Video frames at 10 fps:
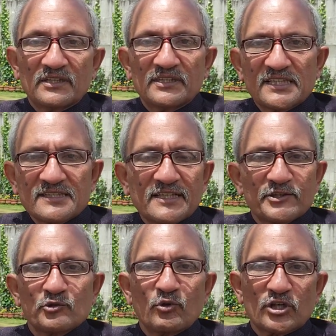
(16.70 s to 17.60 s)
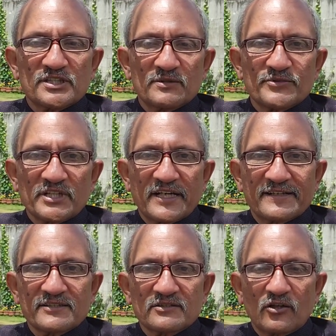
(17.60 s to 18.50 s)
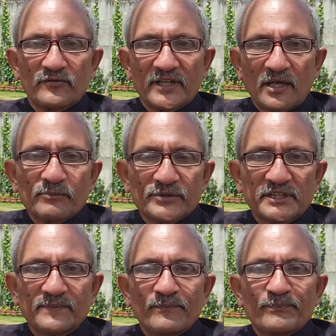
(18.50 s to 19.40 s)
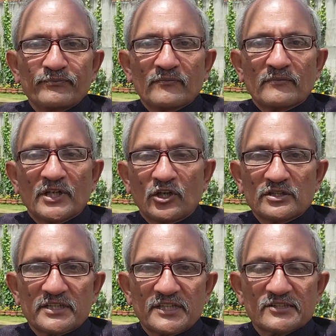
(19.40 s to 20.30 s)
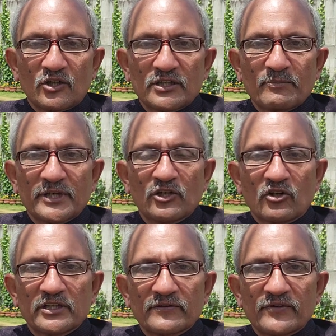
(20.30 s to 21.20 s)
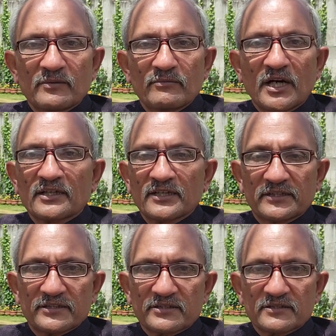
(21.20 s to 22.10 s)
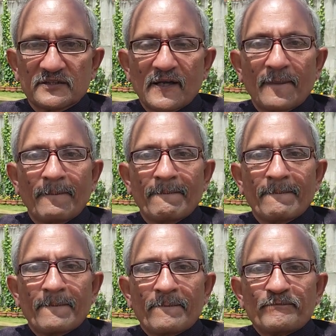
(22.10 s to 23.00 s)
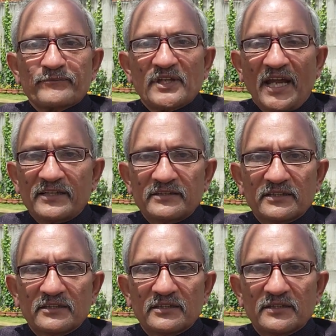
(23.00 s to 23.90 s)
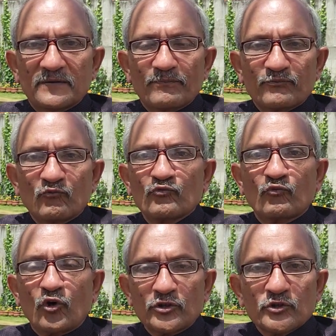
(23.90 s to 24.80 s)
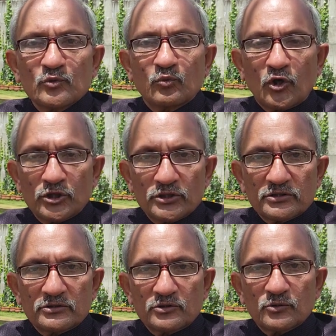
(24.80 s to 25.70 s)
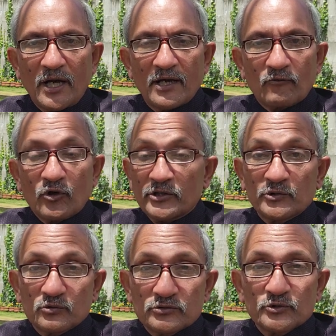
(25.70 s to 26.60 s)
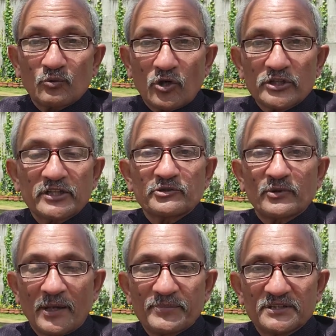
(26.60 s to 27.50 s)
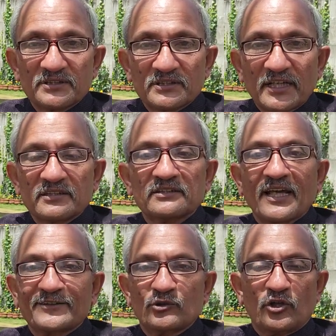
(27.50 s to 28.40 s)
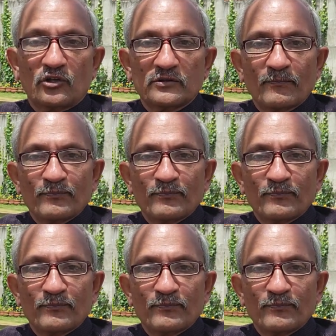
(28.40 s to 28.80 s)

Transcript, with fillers: Let's say you bought some shares of a company because it has got a big order from Bangladesh and uh, what you want to have, what you, you want it to happen that 9 o'clock